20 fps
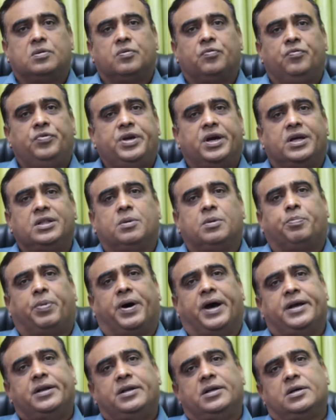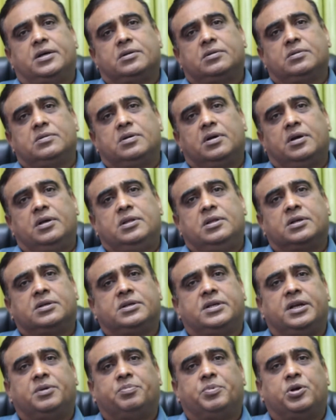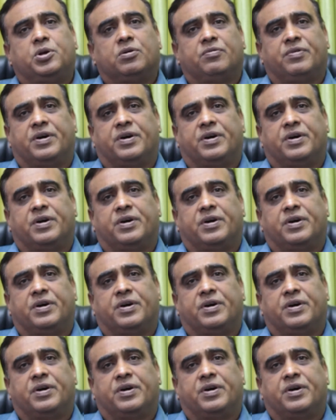We are the pioneer in the treatment of